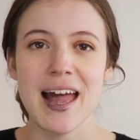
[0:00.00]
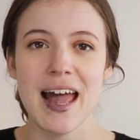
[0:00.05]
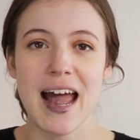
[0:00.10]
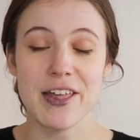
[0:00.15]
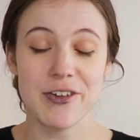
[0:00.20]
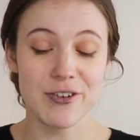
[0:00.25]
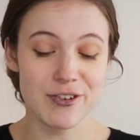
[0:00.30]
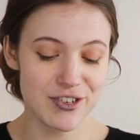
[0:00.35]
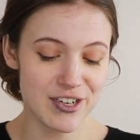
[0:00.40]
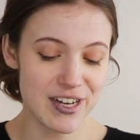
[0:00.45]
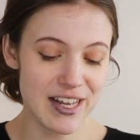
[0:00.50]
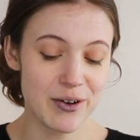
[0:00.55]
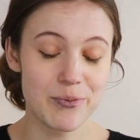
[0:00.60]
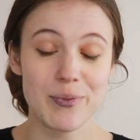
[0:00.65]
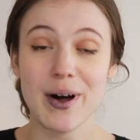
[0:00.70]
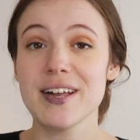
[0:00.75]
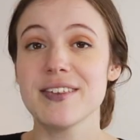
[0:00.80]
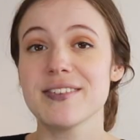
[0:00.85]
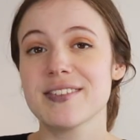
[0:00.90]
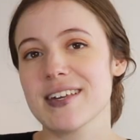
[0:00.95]
And usually
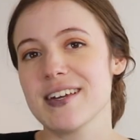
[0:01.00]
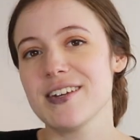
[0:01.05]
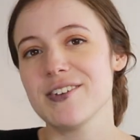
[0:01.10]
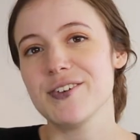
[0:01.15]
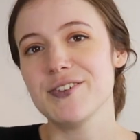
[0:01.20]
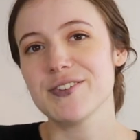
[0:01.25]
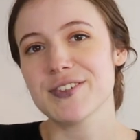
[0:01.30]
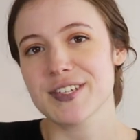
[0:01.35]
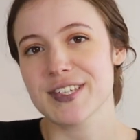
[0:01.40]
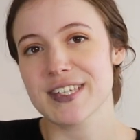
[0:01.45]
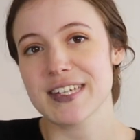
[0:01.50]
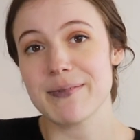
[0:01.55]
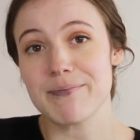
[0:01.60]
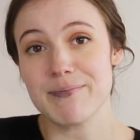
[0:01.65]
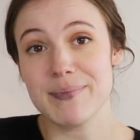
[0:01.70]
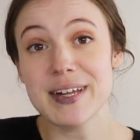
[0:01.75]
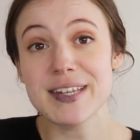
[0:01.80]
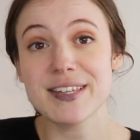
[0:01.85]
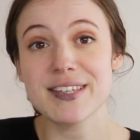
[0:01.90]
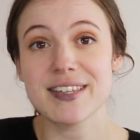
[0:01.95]
once a user
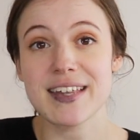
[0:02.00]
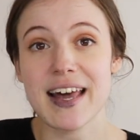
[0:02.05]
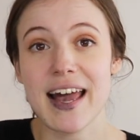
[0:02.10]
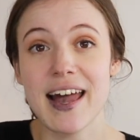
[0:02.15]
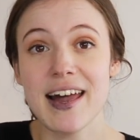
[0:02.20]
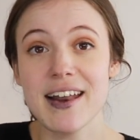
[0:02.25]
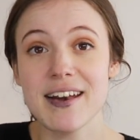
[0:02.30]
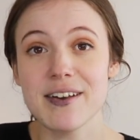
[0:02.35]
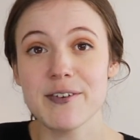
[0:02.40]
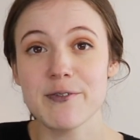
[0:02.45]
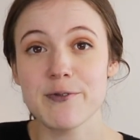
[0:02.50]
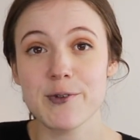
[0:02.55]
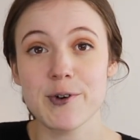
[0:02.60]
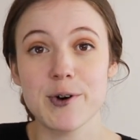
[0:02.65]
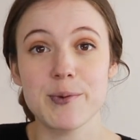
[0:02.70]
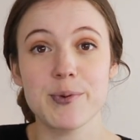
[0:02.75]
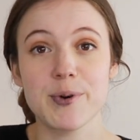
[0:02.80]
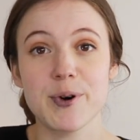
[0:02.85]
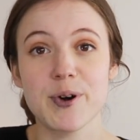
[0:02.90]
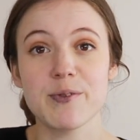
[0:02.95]
submits that for
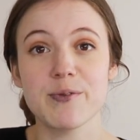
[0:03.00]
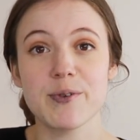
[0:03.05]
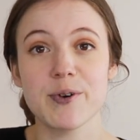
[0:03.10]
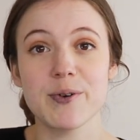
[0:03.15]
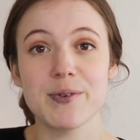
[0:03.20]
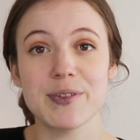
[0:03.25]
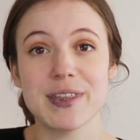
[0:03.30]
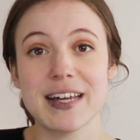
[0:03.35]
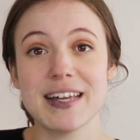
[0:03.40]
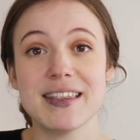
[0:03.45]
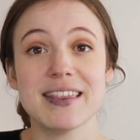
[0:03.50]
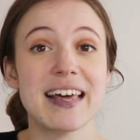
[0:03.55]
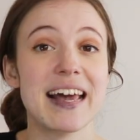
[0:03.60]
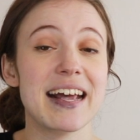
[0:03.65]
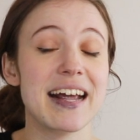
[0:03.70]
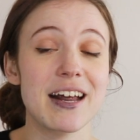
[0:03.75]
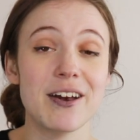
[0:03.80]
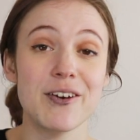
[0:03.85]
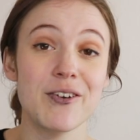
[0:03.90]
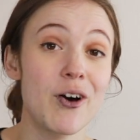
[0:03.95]
approval, then they
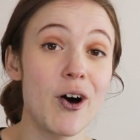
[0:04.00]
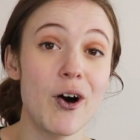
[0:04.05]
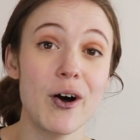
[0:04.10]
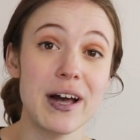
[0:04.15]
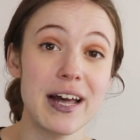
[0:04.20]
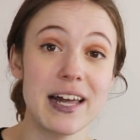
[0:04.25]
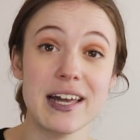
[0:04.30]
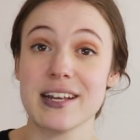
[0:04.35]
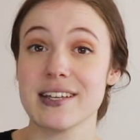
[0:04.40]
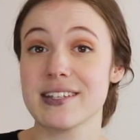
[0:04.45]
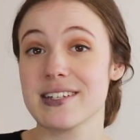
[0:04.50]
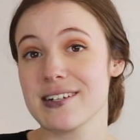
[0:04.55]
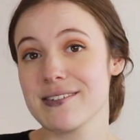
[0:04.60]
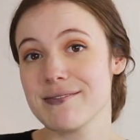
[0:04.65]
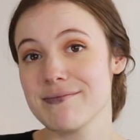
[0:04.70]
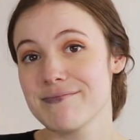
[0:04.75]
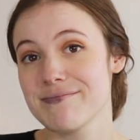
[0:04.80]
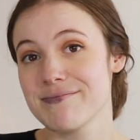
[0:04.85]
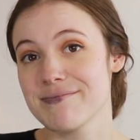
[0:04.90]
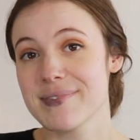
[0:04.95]
cannot edit it.
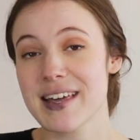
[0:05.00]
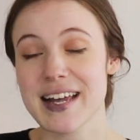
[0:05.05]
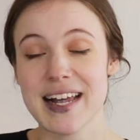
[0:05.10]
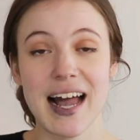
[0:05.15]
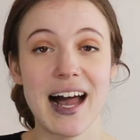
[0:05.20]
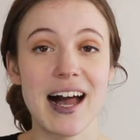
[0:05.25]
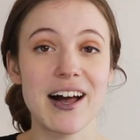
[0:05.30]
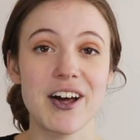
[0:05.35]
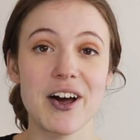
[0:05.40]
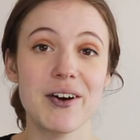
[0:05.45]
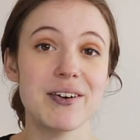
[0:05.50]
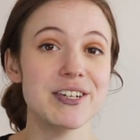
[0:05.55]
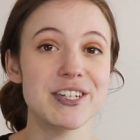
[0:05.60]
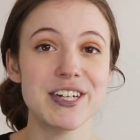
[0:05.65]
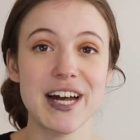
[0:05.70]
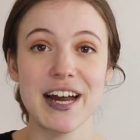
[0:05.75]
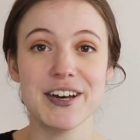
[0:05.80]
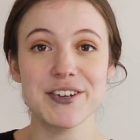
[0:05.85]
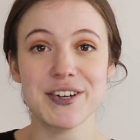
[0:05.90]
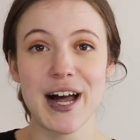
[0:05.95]
They can't go and
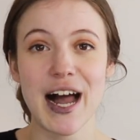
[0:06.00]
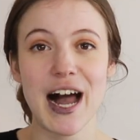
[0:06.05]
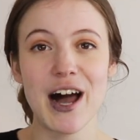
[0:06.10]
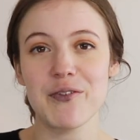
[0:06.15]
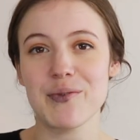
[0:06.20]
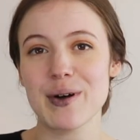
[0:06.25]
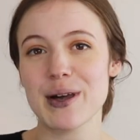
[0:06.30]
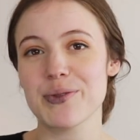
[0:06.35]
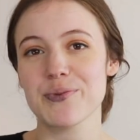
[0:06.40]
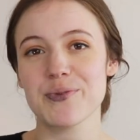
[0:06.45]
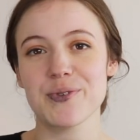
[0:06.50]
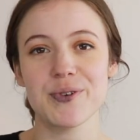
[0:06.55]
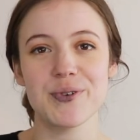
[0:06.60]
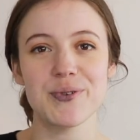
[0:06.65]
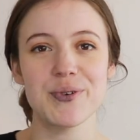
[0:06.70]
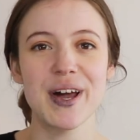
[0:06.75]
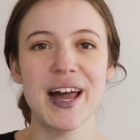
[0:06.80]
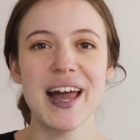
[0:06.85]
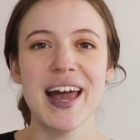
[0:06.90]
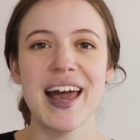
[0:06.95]
change it halfway through.